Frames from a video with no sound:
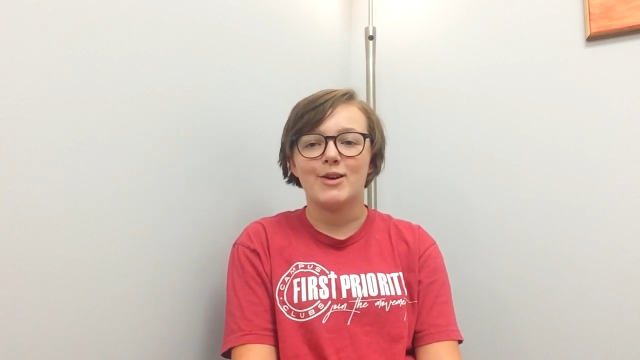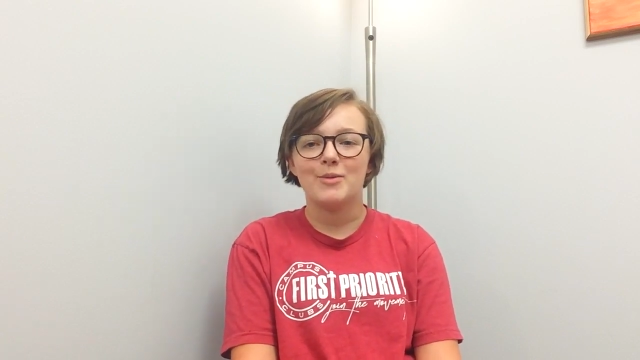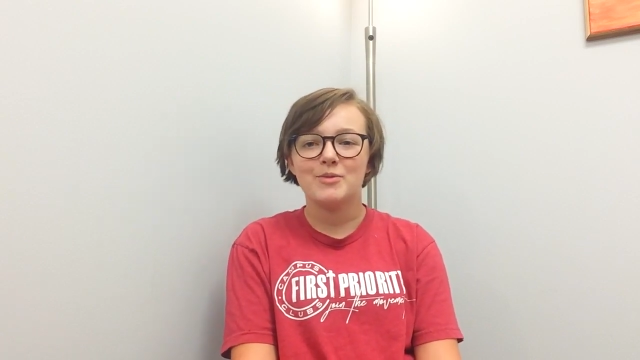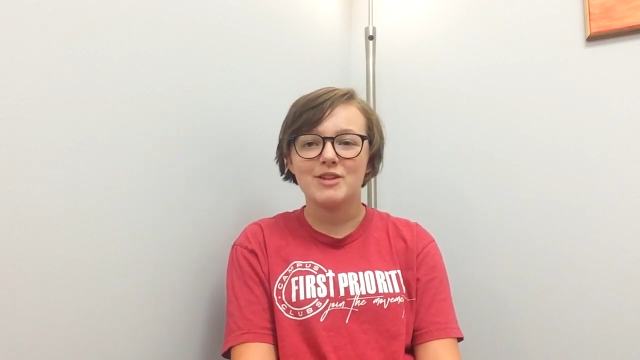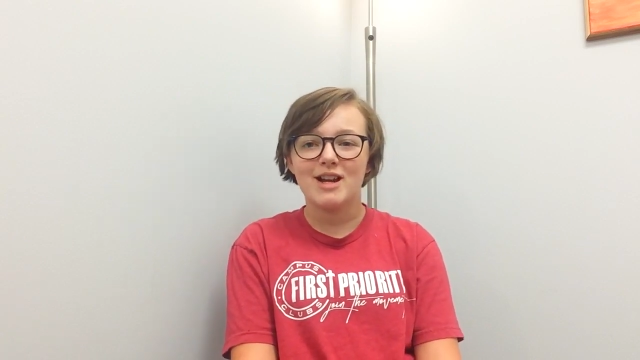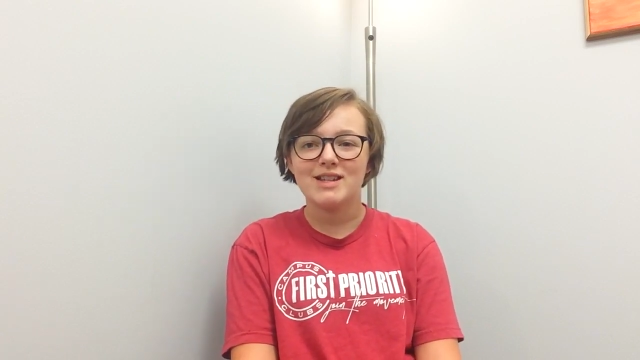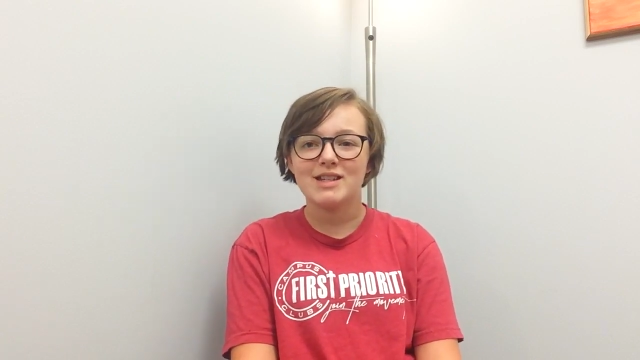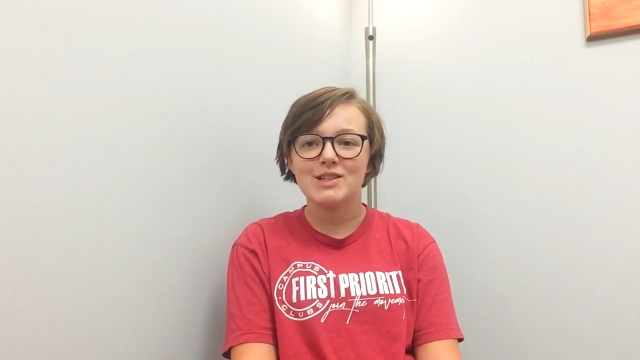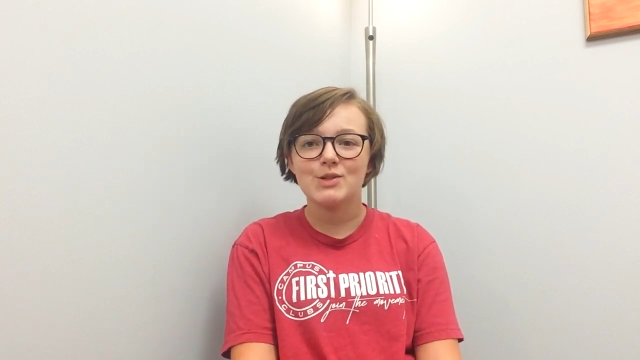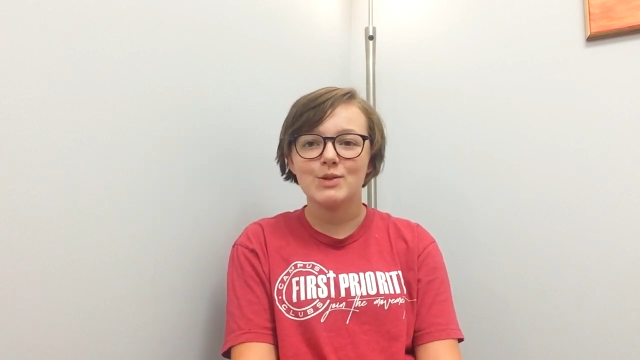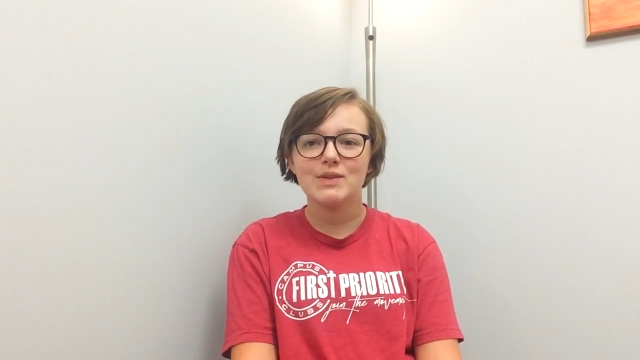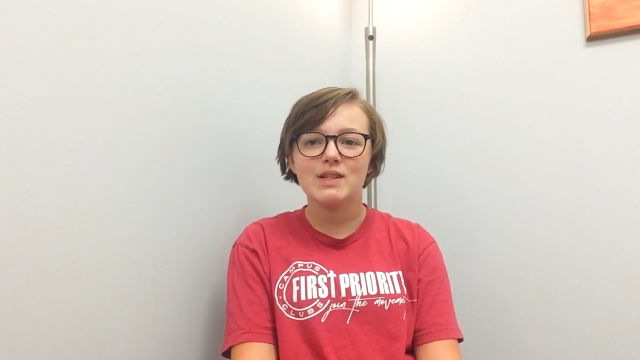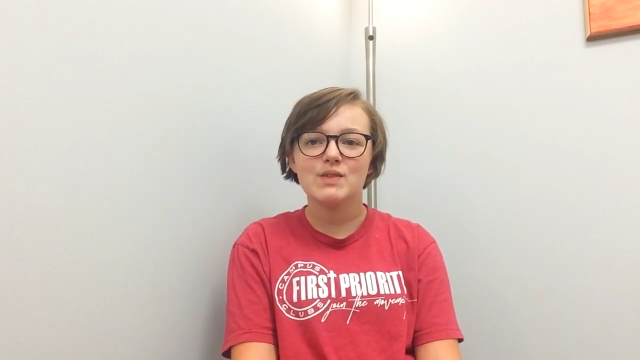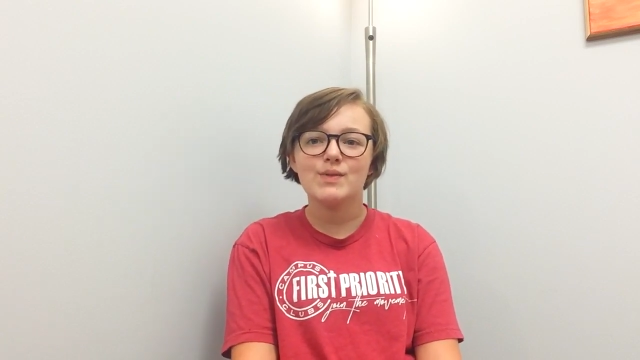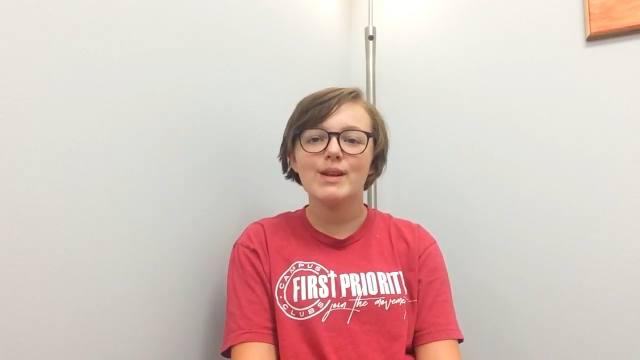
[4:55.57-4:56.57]
hope you guys
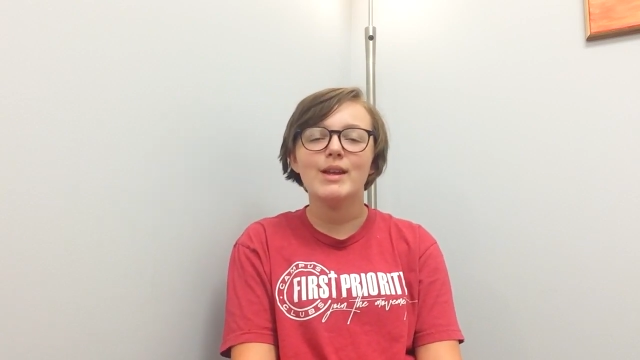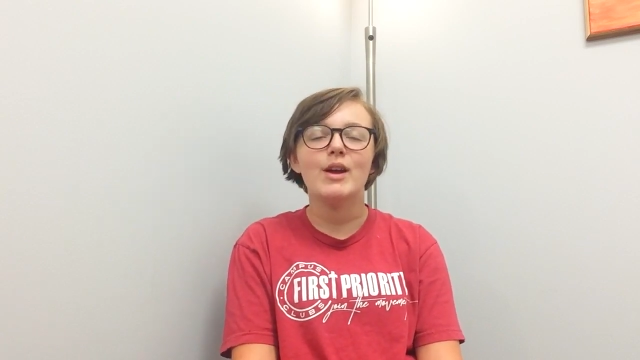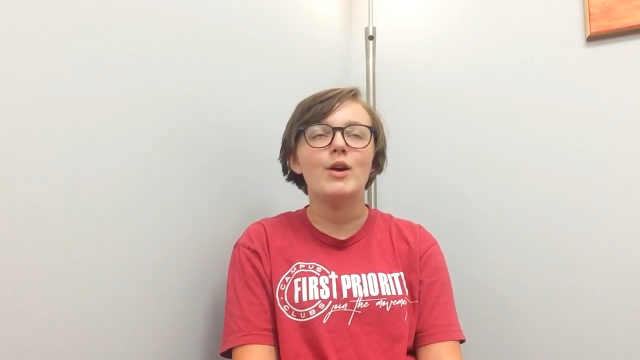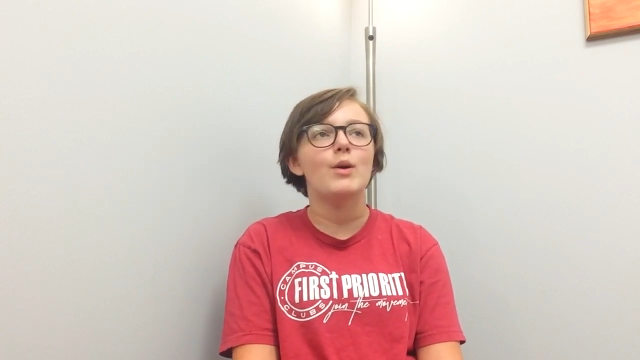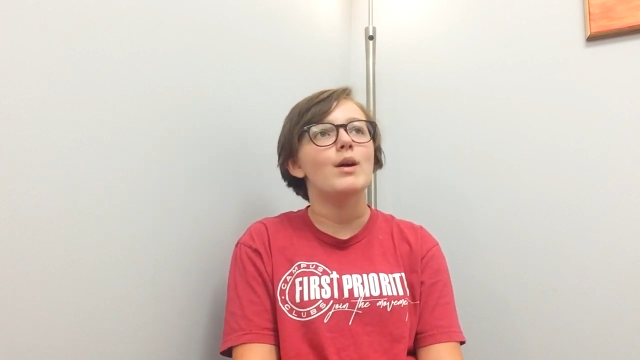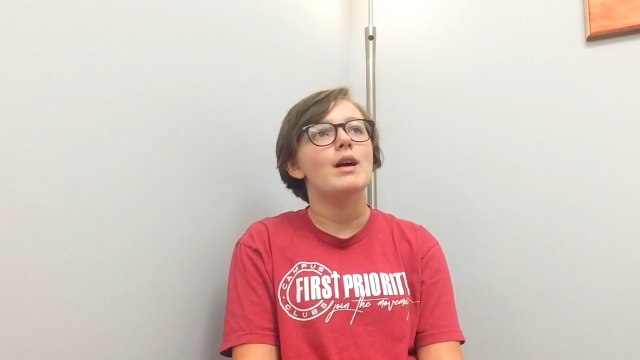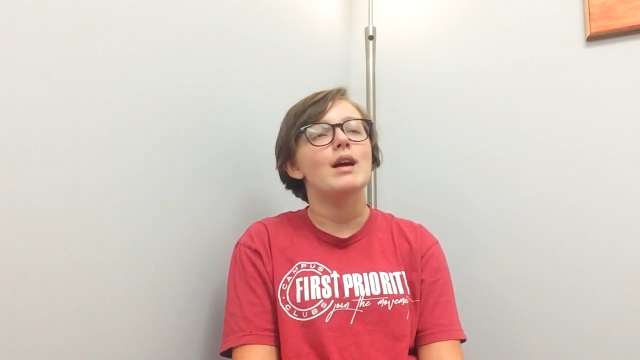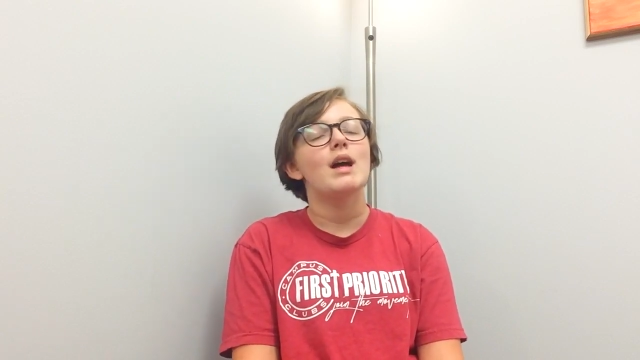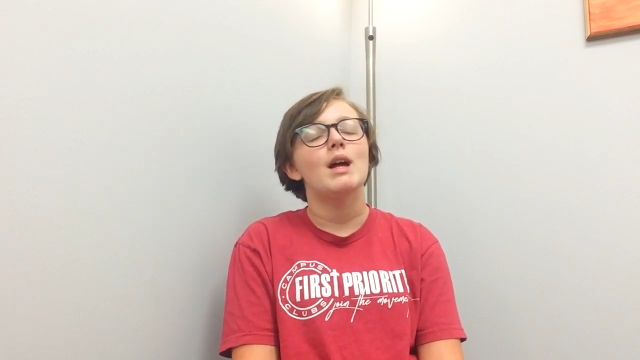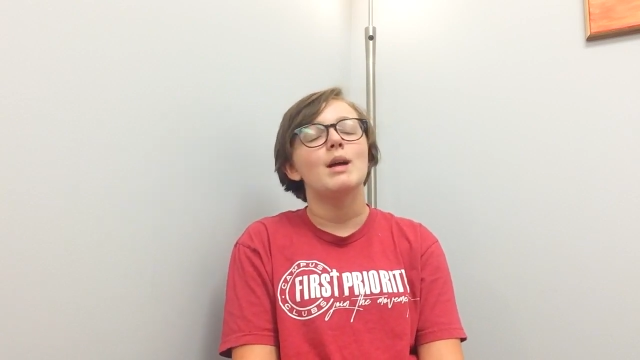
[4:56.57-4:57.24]
enjoyed this video.